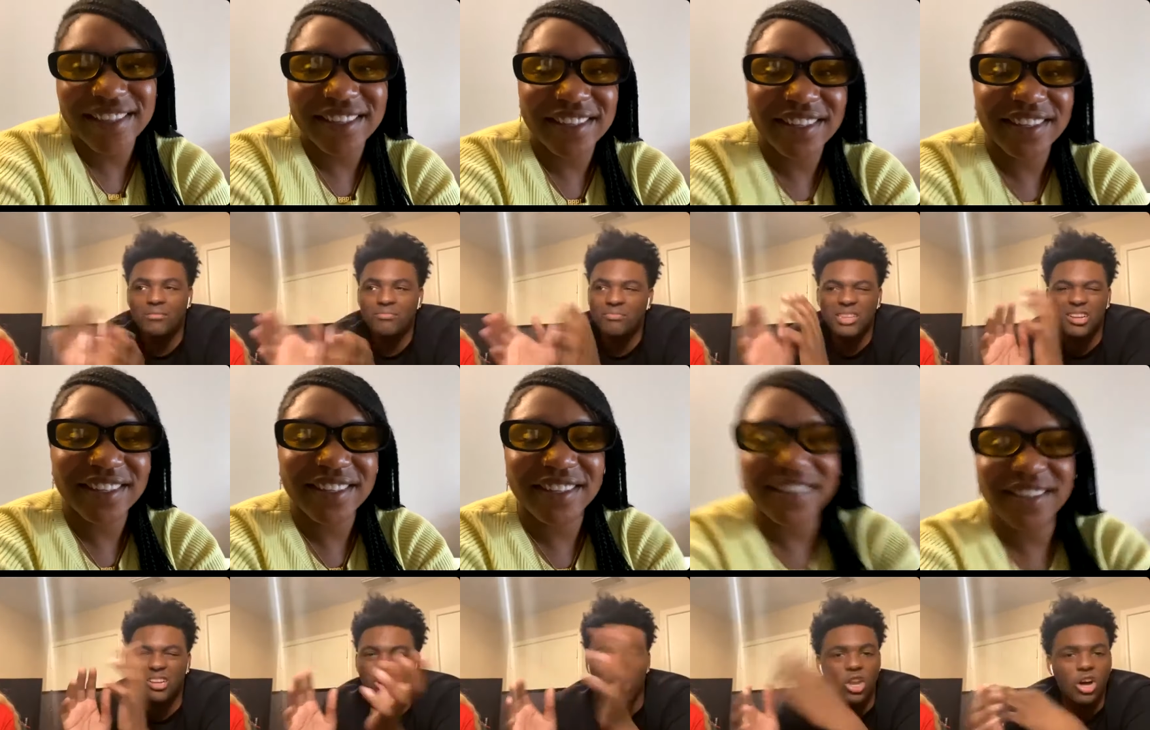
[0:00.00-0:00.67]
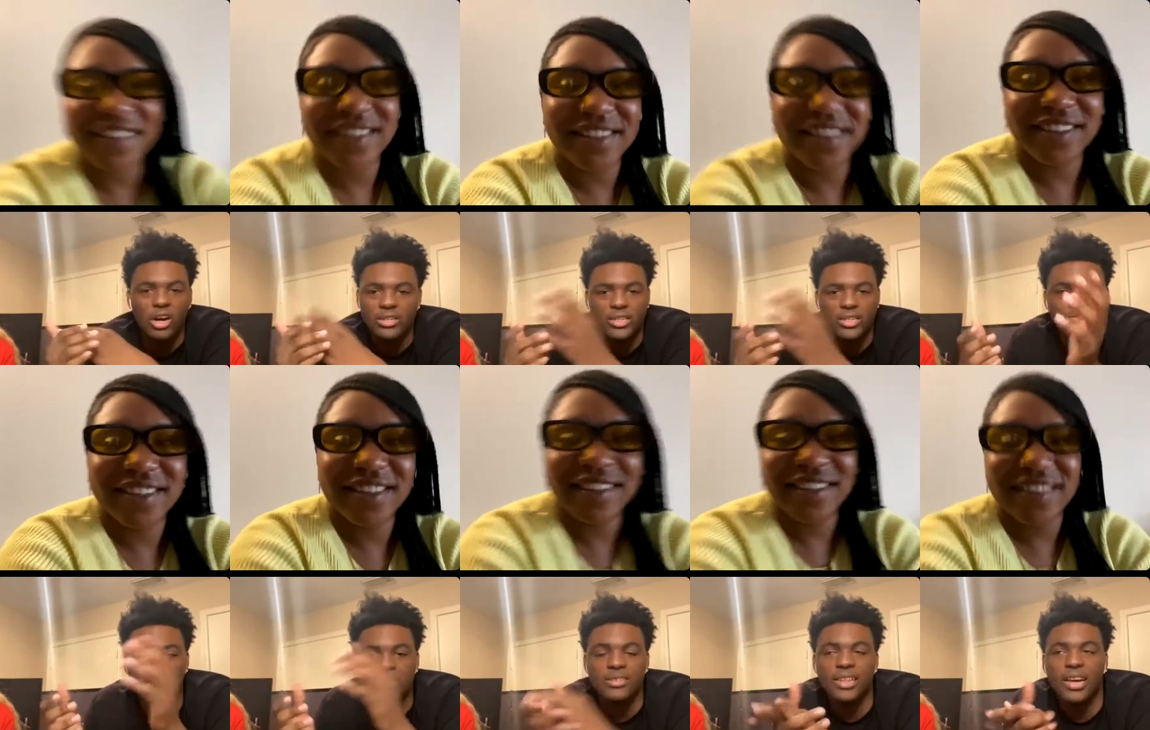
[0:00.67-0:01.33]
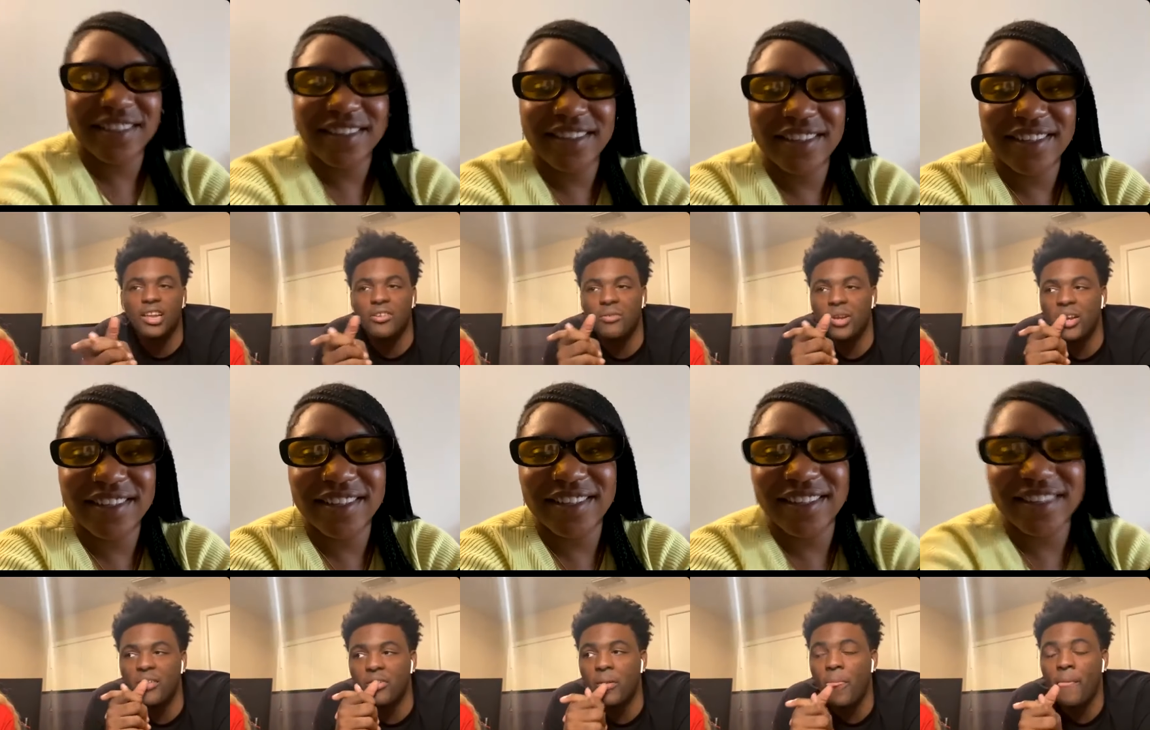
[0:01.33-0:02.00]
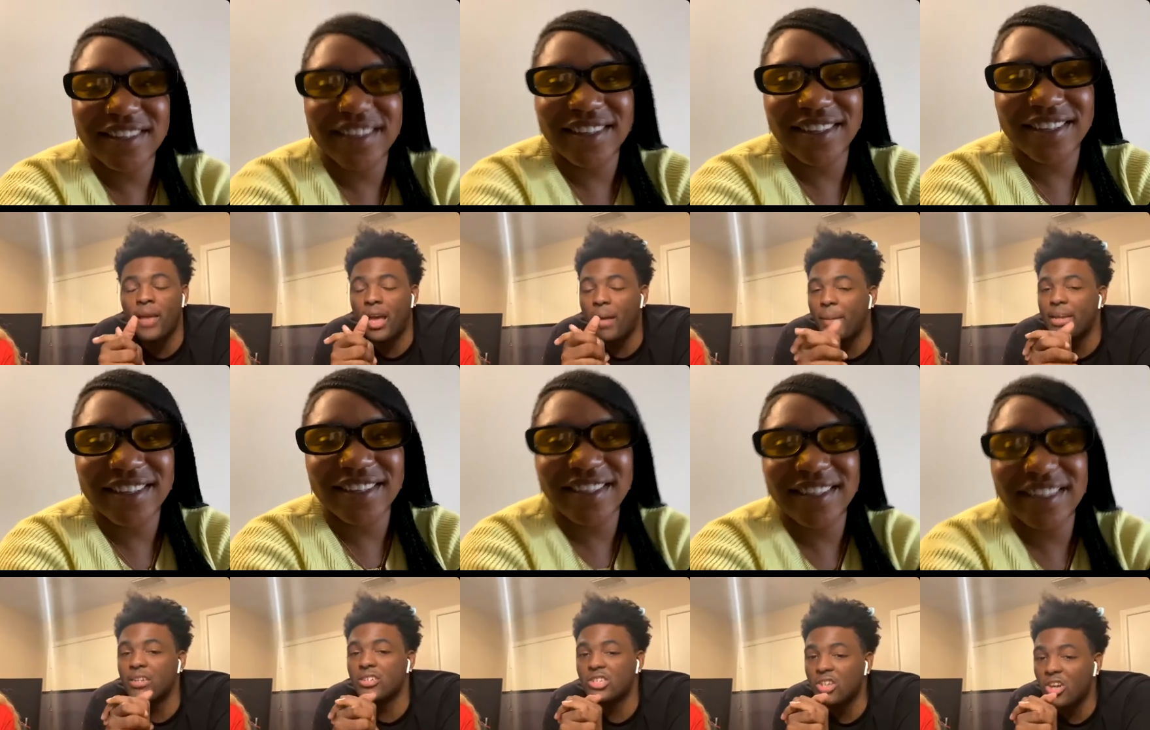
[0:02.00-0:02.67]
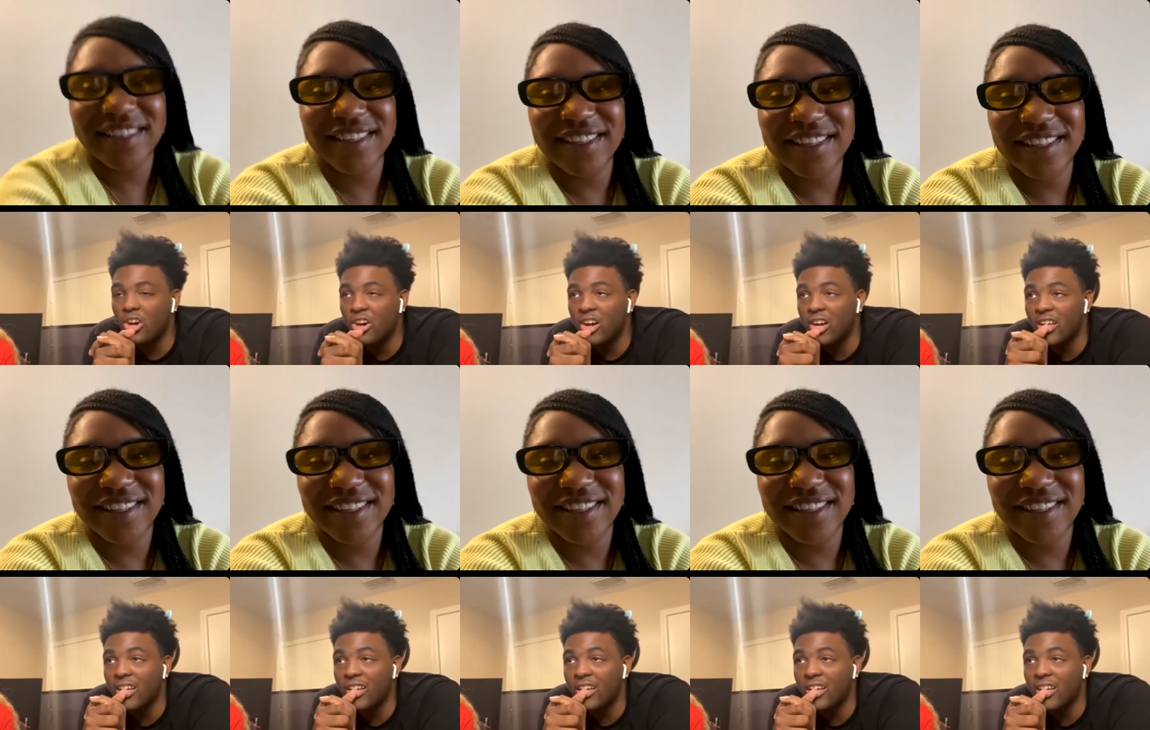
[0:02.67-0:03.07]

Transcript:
Speaker 1: in a little closet freestyling or whatever. I made a song,